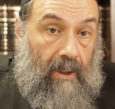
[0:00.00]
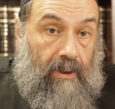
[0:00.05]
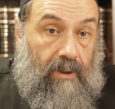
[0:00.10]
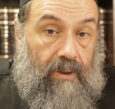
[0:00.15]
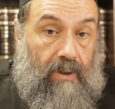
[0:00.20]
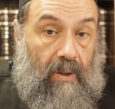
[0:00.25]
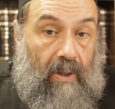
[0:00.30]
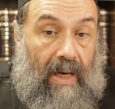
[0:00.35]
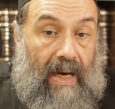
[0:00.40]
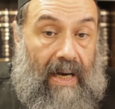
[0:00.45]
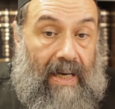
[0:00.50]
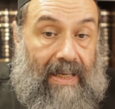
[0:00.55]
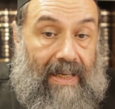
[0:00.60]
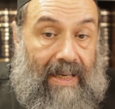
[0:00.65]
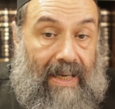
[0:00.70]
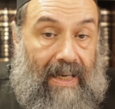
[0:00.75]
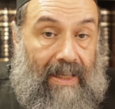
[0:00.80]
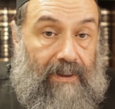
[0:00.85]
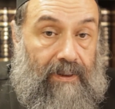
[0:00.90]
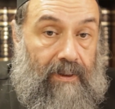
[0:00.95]
So I
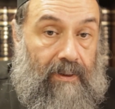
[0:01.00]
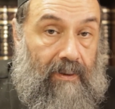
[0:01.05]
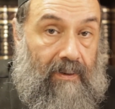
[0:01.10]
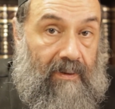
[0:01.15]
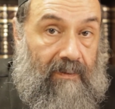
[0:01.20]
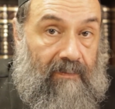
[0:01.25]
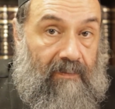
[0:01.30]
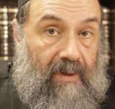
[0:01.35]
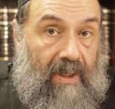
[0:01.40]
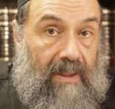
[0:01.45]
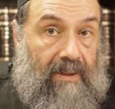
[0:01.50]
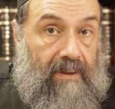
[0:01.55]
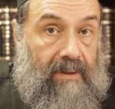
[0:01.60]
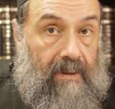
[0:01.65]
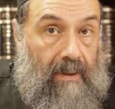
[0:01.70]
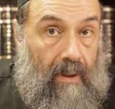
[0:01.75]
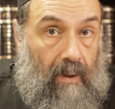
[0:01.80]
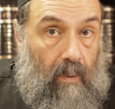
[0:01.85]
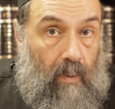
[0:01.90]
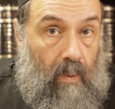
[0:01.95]
had to
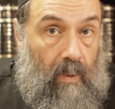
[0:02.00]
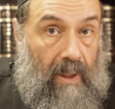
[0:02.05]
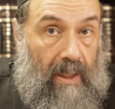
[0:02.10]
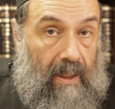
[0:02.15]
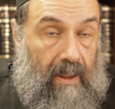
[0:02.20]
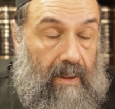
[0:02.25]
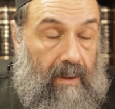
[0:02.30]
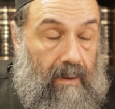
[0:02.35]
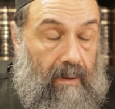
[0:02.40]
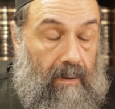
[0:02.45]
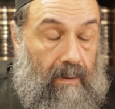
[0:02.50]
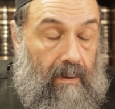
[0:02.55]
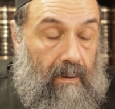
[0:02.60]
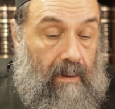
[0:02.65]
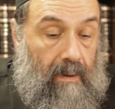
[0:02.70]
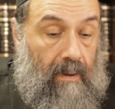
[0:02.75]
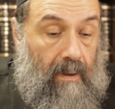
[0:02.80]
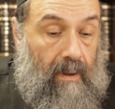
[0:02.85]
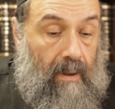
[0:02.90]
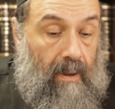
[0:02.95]
invent a way
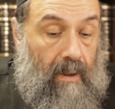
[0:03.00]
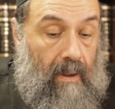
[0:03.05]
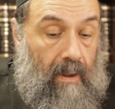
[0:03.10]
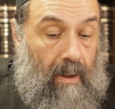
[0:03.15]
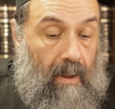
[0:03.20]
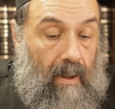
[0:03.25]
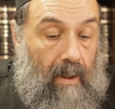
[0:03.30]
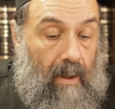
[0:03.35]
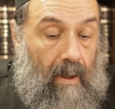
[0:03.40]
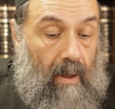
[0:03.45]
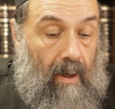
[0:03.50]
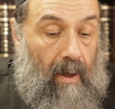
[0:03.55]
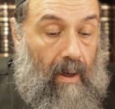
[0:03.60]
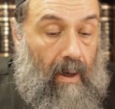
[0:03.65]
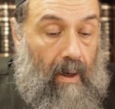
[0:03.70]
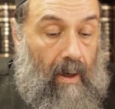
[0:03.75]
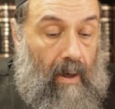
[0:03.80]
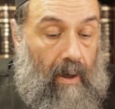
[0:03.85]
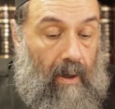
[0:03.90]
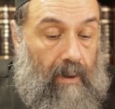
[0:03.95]

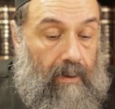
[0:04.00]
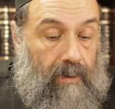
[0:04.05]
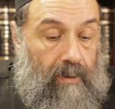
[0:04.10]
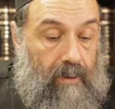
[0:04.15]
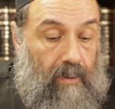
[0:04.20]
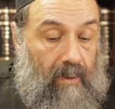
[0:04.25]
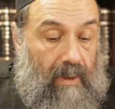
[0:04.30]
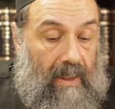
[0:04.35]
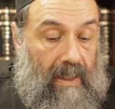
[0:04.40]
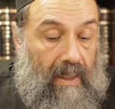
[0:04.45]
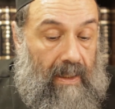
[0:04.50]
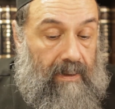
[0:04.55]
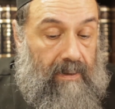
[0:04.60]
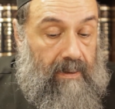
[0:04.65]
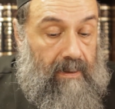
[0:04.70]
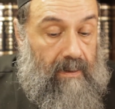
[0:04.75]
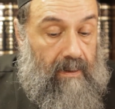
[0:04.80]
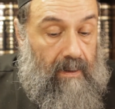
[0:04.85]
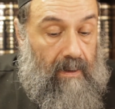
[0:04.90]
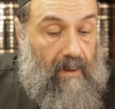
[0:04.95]
to
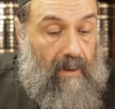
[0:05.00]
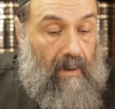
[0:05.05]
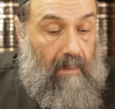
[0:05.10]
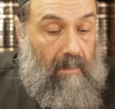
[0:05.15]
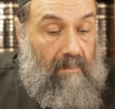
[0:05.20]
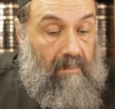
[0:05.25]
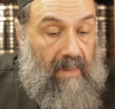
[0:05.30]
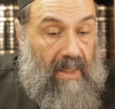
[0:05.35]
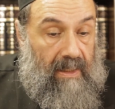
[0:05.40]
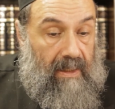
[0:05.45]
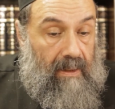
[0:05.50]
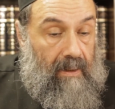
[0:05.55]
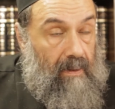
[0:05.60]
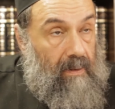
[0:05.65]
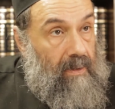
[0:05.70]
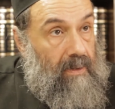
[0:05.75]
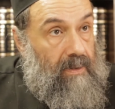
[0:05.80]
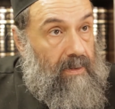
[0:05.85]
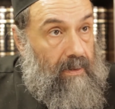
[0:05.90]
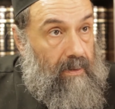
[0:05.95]
get
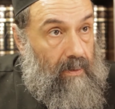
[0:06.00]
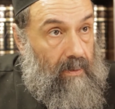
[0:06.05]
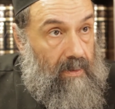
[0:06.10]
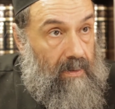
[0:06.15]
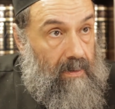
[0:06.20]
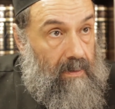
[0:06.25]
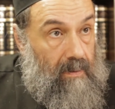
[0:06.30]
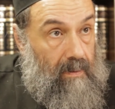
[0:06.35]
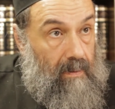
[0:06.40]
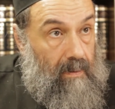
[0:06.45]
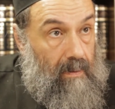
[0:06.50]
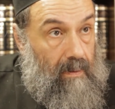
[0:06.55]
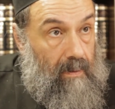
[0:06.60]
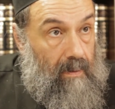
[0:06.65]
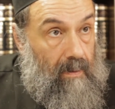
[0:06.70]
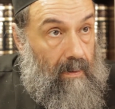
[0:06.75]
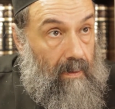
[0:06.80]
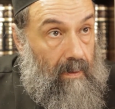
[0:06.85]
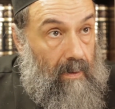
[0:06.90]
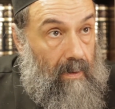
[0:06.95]
medical excuse.
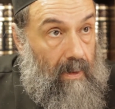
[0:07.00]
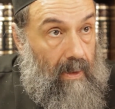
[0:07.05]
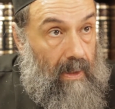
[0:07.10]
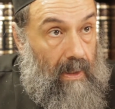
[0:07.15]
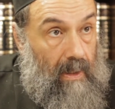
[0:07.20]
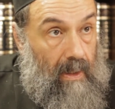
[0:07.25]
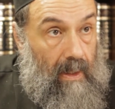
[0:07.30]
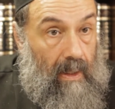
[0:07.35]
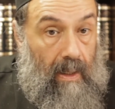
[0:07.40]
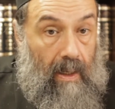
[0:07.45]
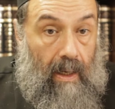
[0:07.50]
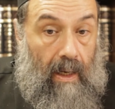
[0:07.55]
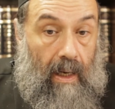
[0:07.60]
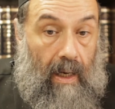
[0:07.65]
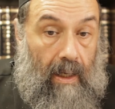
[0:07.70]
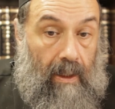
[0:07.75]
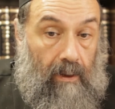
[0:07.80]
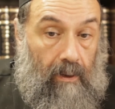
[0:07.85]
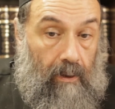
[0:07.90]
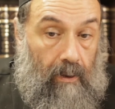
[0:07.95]

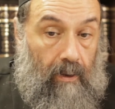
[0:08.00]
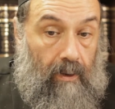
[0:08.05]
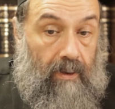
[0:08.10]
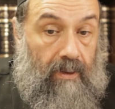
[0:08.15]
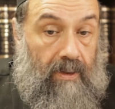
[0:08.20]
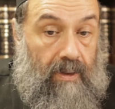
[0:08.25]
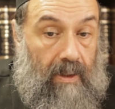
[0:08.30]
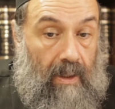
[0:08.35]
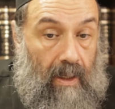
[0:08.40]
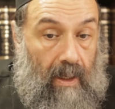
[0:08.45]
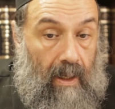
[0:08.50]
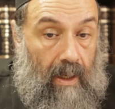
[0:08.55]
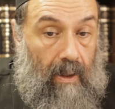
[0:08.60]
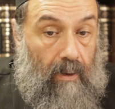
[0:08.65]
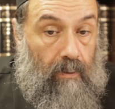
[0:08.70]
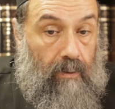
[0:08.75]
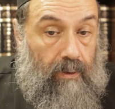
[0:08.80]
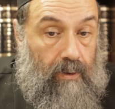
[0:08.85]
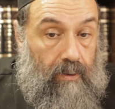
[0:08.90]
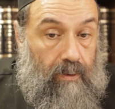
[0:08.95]
I learned
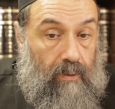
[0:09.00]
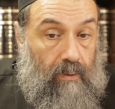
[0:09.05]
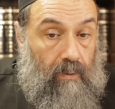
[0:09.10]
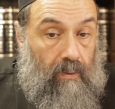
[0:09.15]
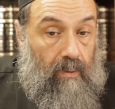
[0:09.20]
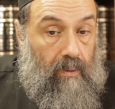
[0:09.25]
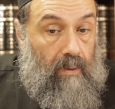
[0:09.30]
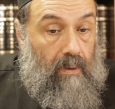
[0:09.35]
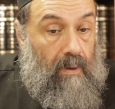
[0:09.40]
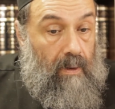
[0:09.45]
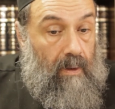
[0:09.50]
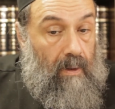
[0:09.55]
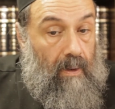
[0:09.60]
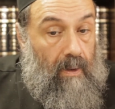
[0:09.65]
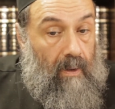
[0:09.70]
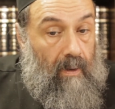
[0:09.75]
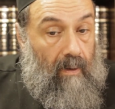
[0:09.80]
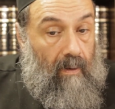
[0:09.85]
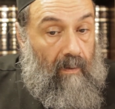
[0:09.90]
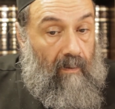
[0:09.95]
how to
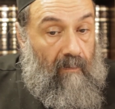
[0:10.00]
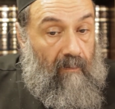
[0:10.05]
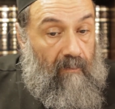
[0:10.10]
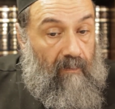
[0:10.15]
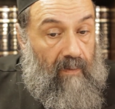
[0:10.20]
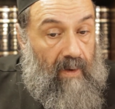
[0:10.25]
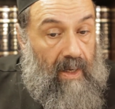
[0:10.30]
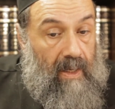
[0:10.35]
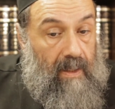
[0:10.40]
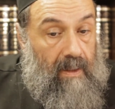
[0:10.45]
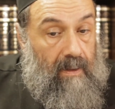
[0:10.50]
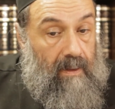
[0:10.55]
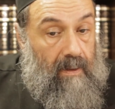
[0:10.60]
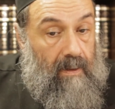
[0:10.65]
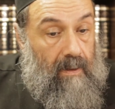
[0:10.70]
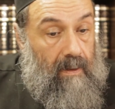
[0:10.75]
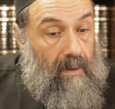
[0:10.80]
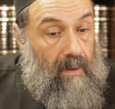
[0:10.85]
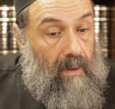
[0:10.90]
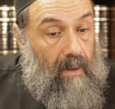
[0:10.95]
fake
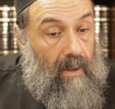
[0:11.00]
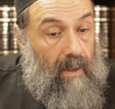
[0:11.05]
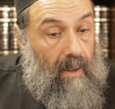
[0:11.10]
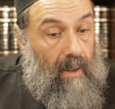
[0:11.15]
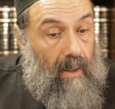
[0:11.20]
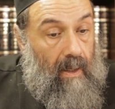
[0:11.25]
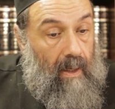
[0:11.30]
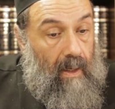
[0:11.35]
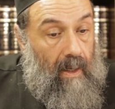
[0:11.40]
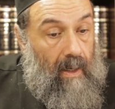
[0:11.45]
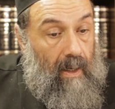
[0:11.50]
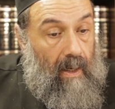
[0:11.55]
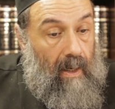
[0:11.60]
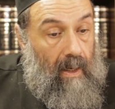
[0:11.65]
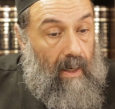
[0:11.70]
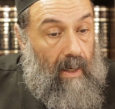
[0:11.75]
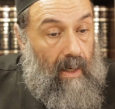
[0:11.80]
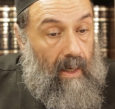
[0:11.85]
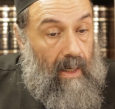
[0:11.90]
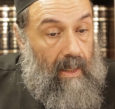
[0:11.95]

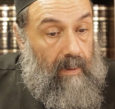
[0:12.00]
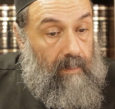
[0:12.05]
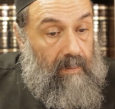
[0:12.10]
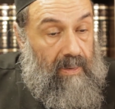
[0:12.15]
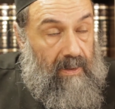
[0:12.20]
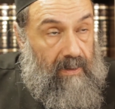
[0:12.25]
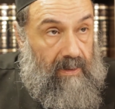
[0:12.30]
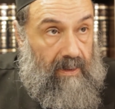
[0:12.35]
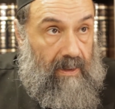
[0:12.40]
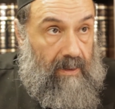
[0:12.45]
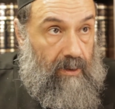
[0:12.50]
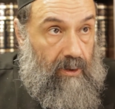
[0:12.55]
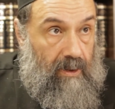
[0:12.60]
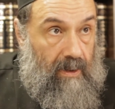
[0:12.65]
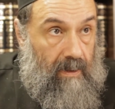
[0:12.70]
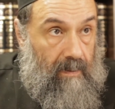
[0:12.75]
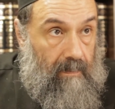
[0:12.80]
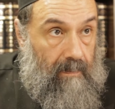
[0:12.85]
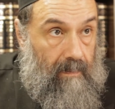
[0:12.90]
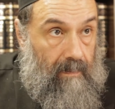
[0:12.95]
hypertension,